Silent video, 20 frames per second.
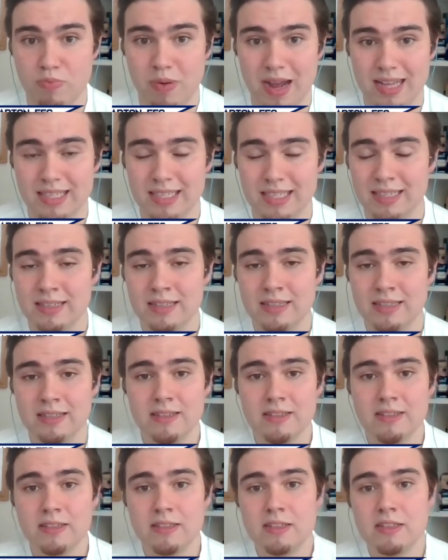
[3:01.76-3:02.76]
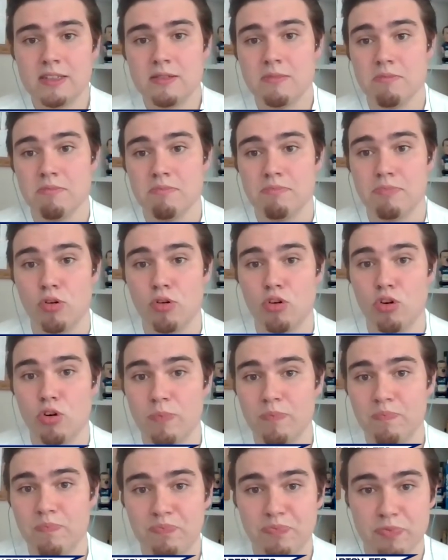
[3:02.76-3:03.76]
bad, but
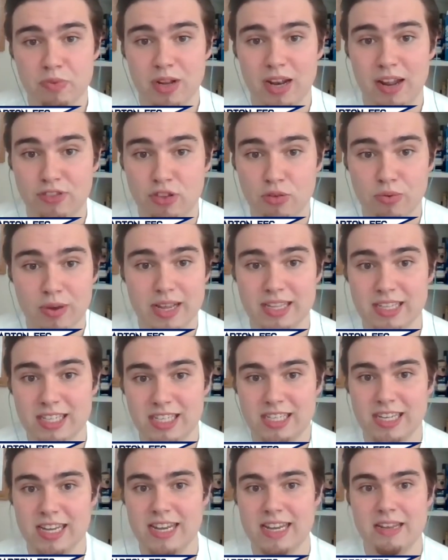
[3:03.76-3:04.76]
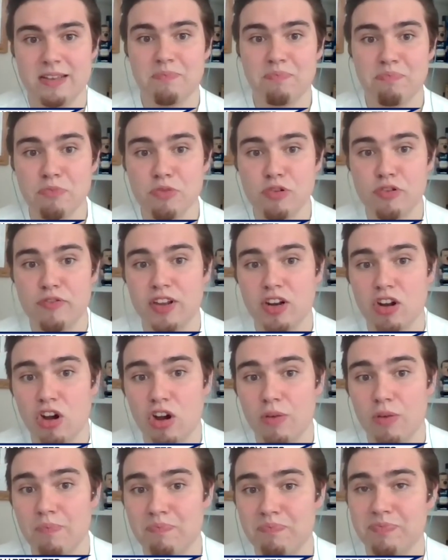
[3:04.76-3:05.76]
we'll have to wait and see. Moving
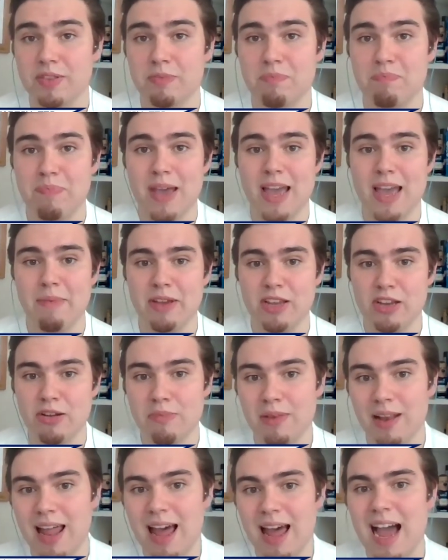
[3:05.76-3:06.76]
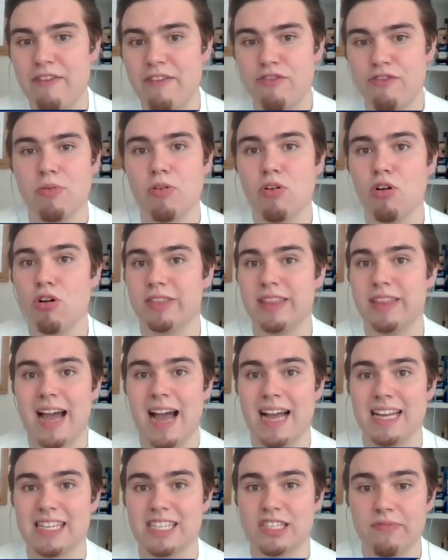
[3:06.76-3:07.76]
on, Birmingham Live report that
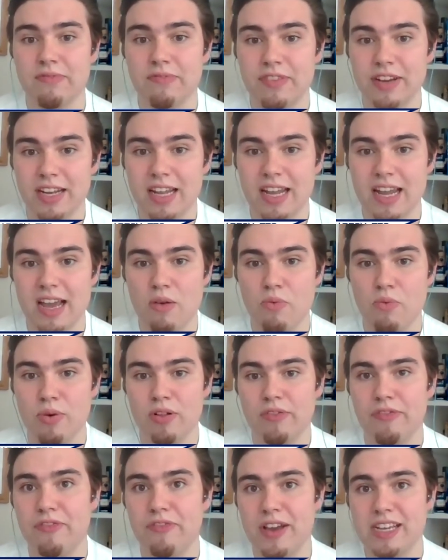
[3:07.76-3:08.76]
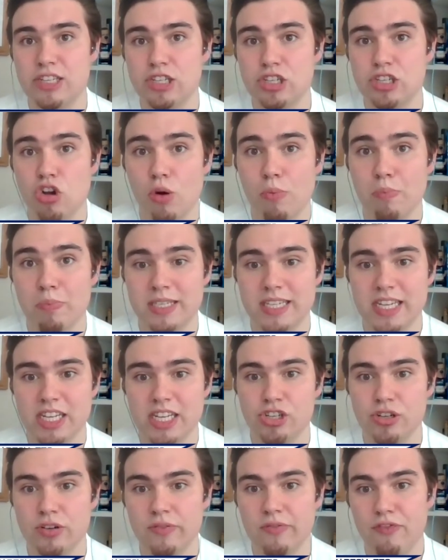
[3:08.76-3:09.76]
Aston Villa will face
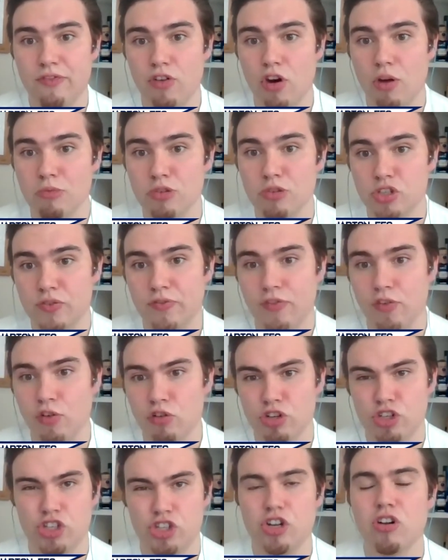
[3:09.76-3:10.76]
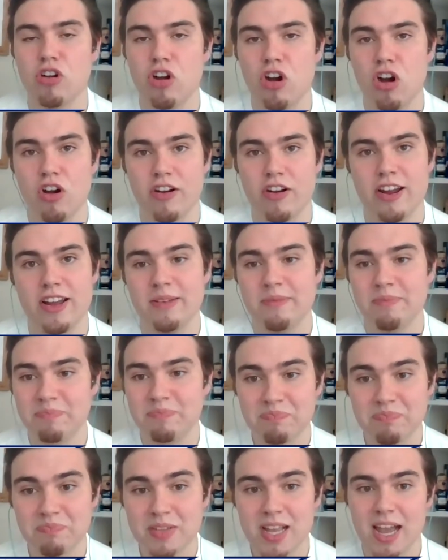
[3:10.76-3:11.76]
competition from us for, shock horror,
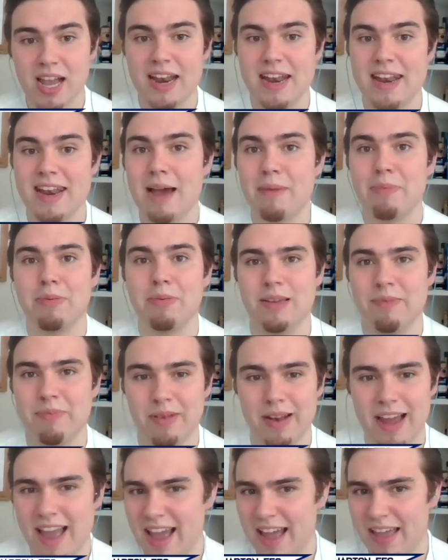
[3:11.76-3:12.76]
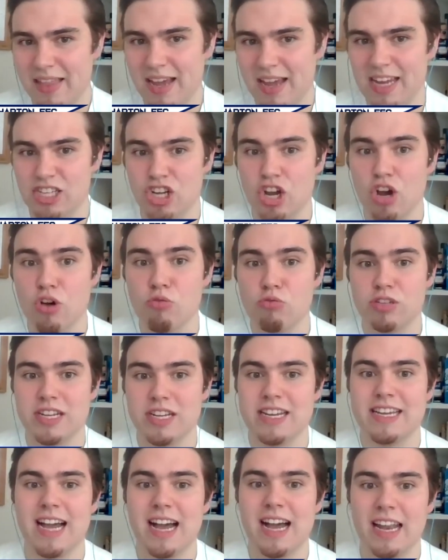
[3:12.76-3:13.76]
a Napoli player, and that is
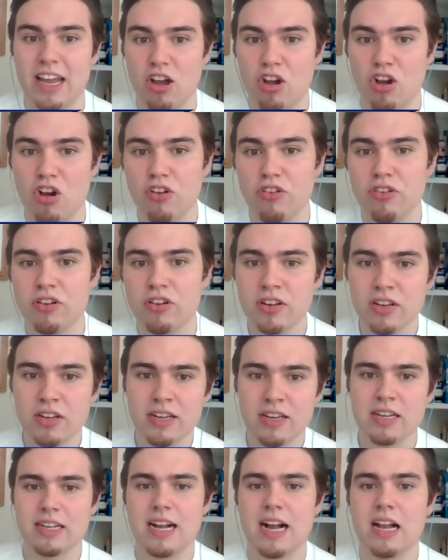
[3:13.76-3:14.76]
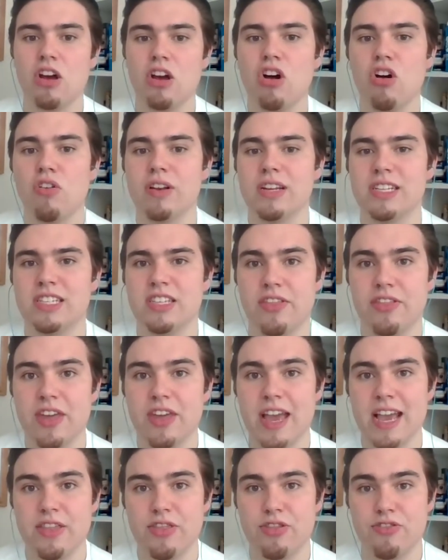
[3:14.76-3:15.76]
Jose Callejon. Callejon is a
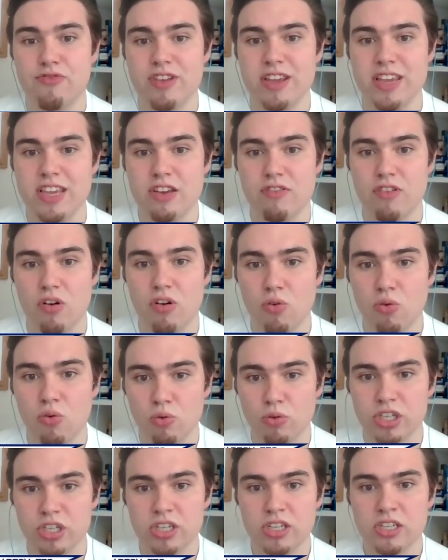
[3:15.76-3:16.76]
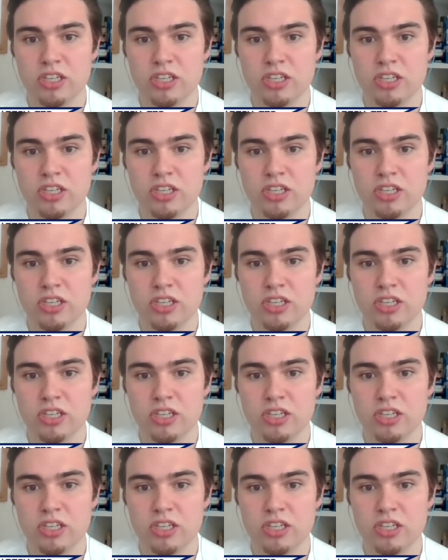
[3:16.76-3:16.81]
33-year-old